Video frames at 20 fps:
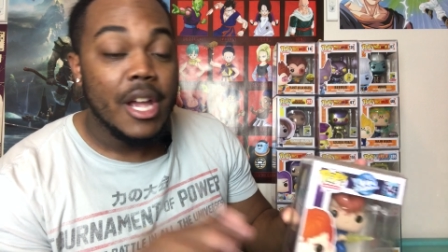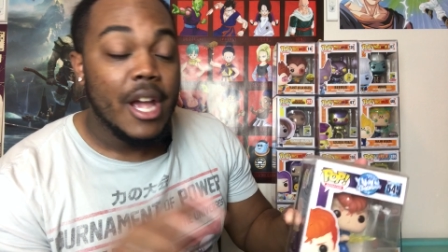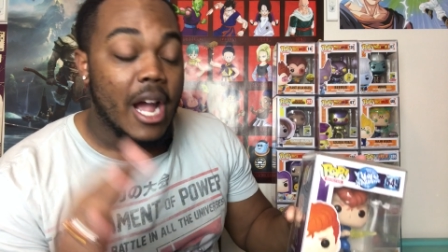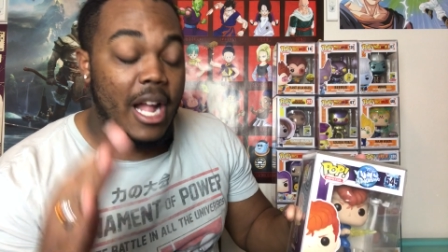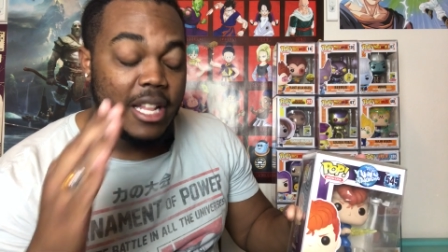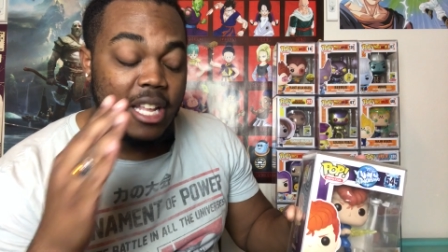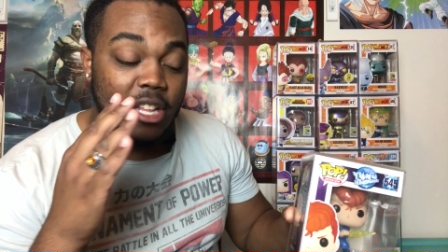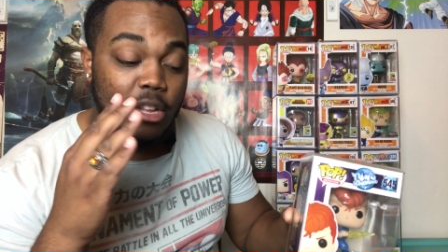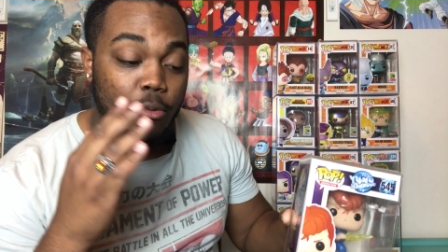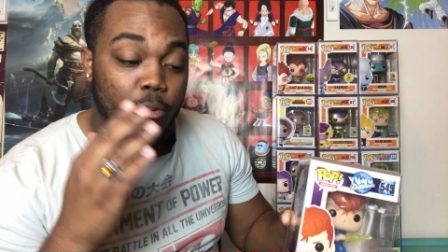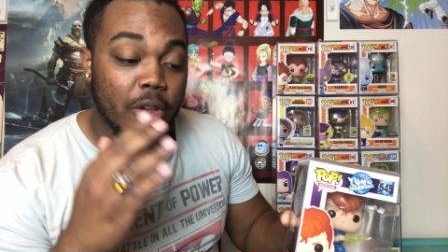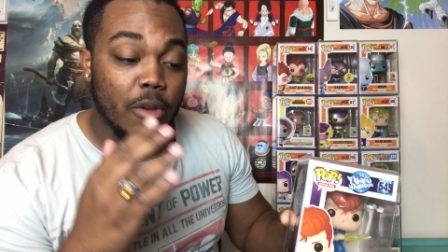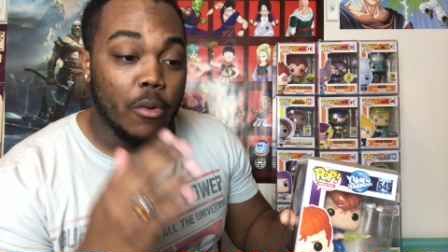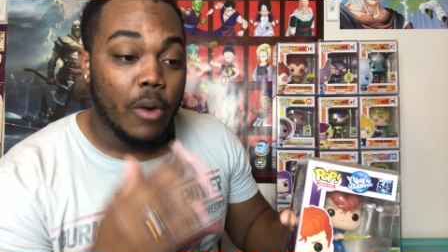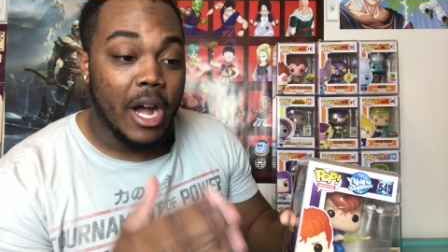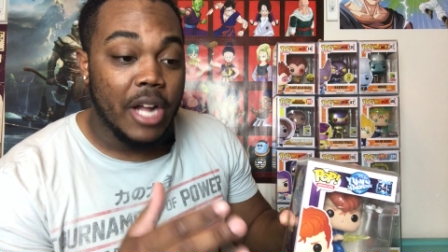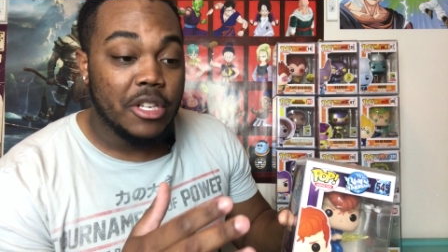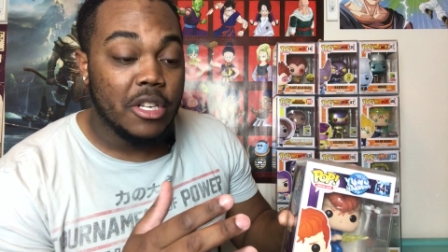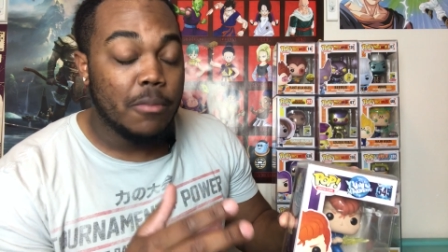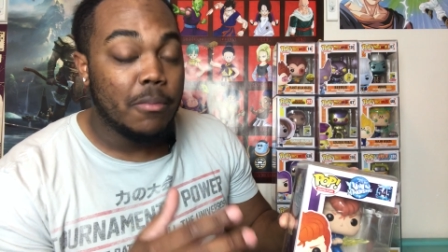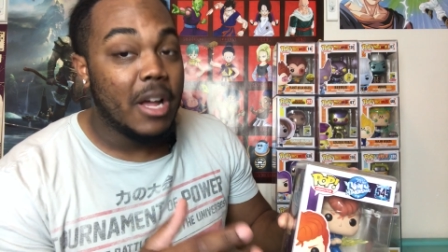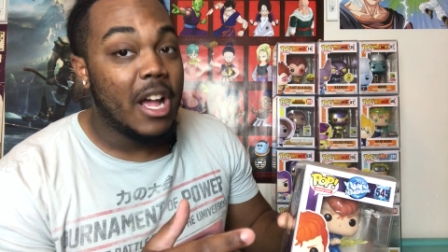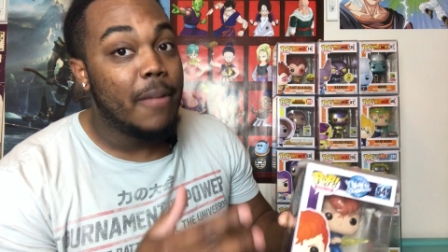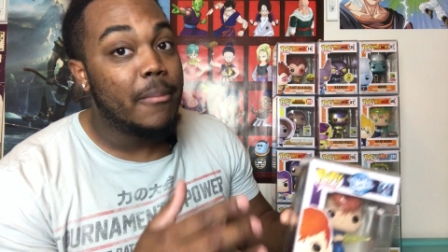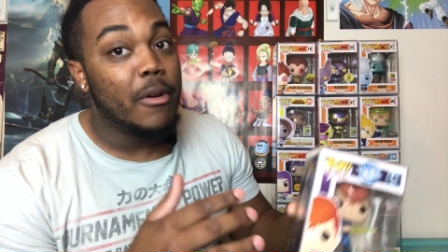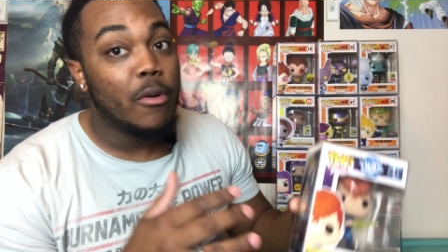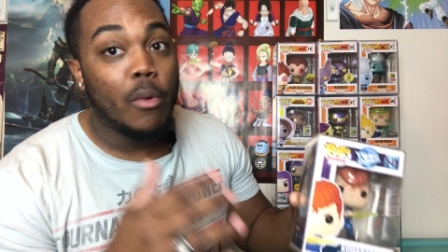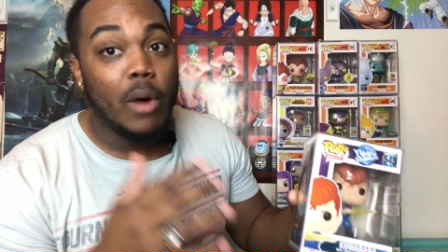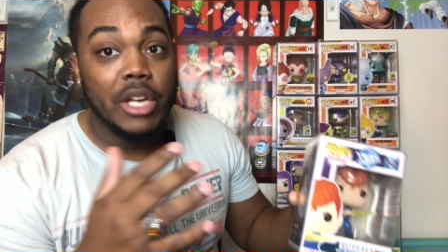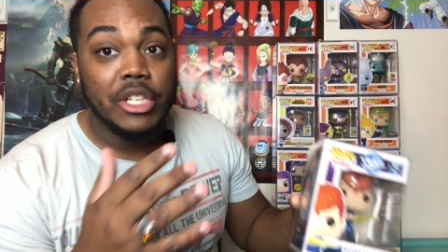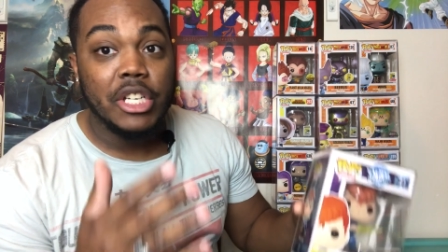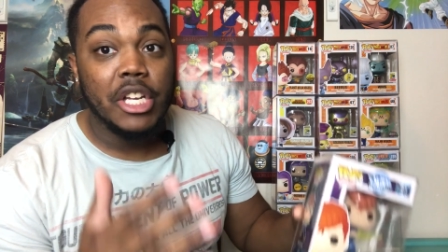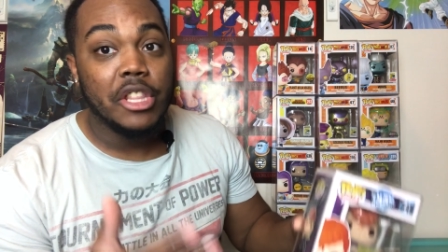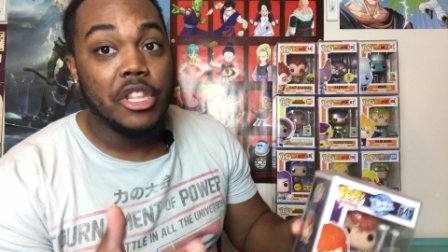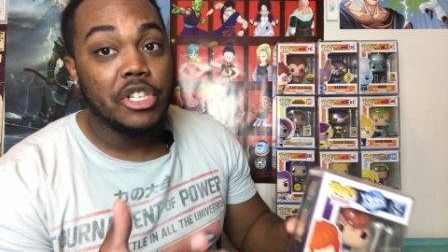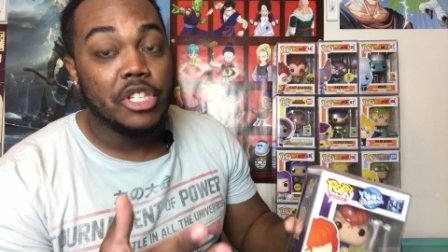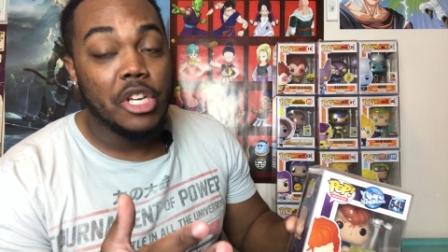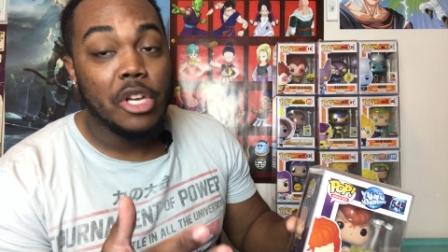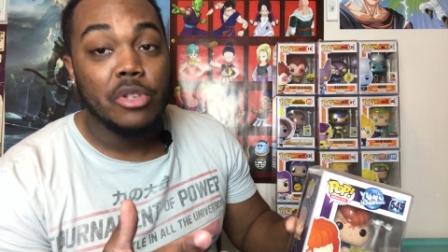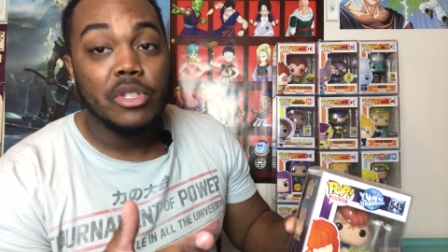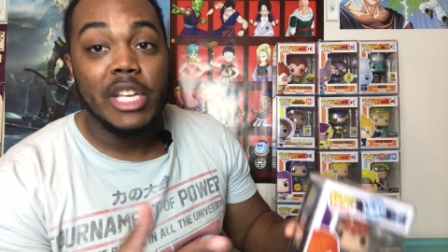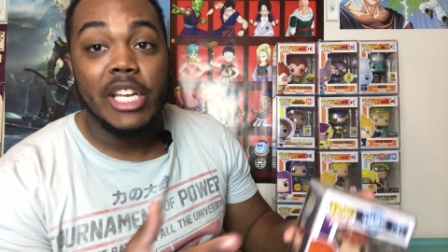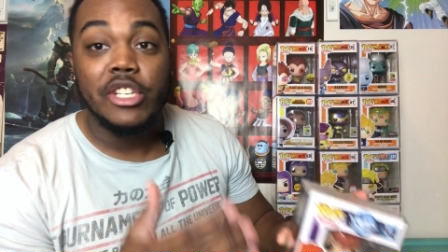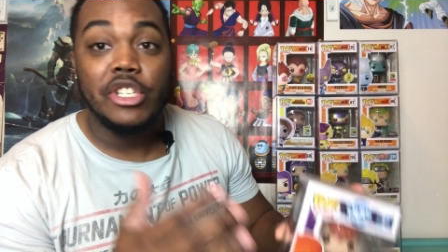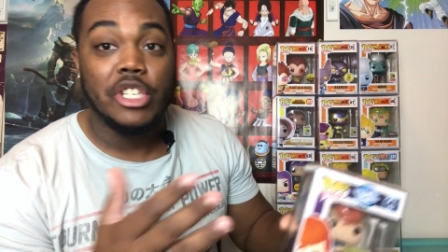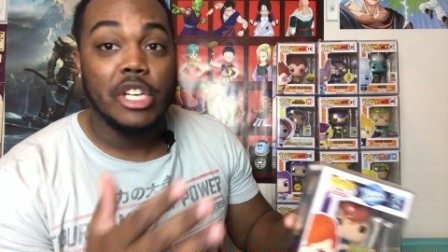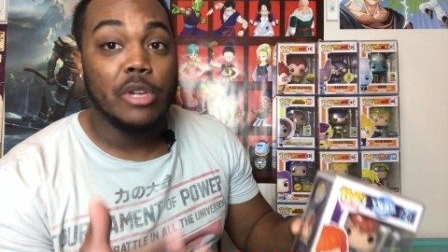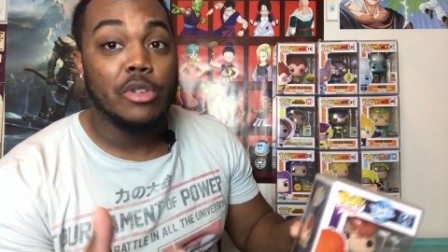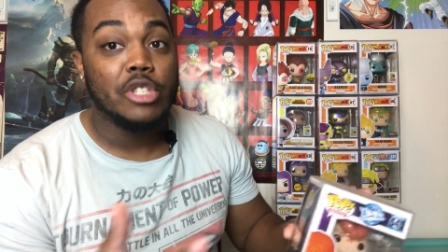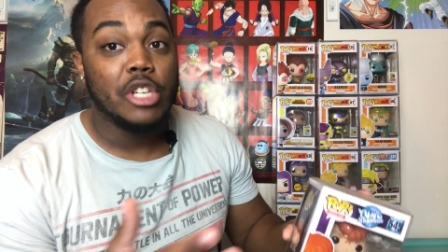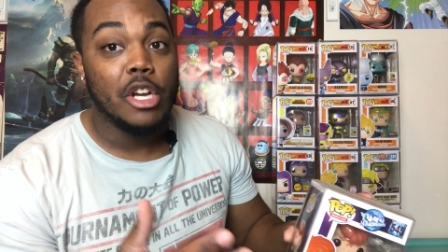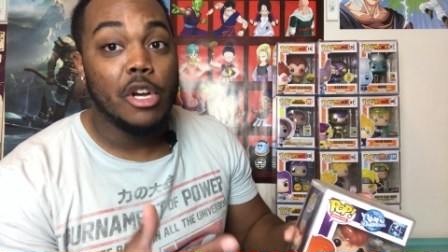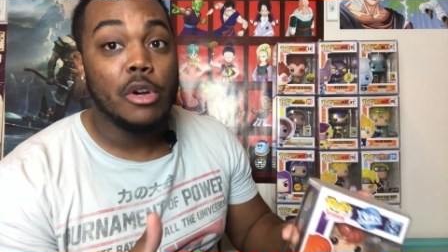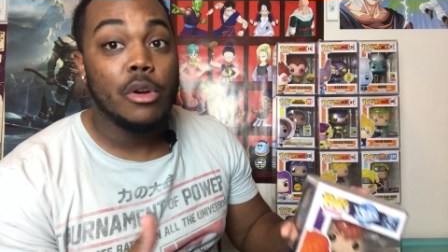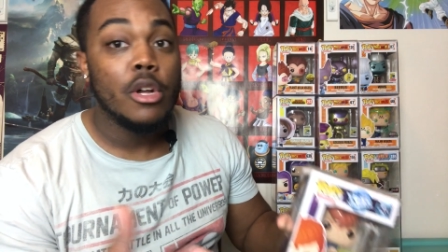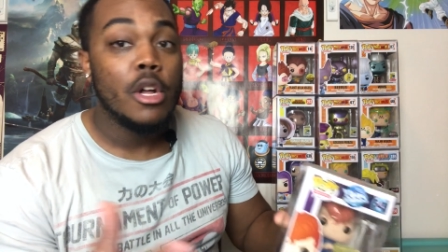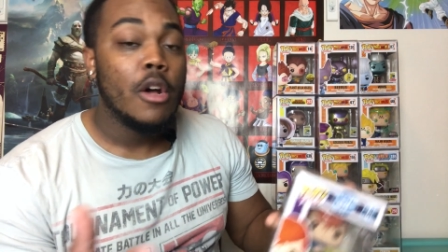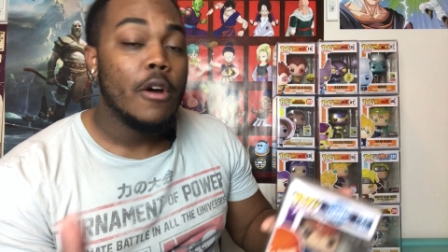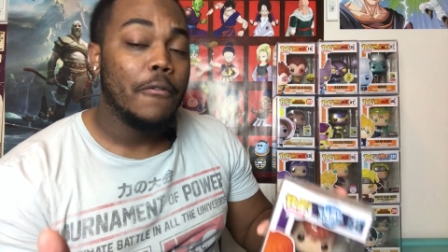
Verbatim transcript: I need to rewatch it, but I've been watching other shows like JoJo,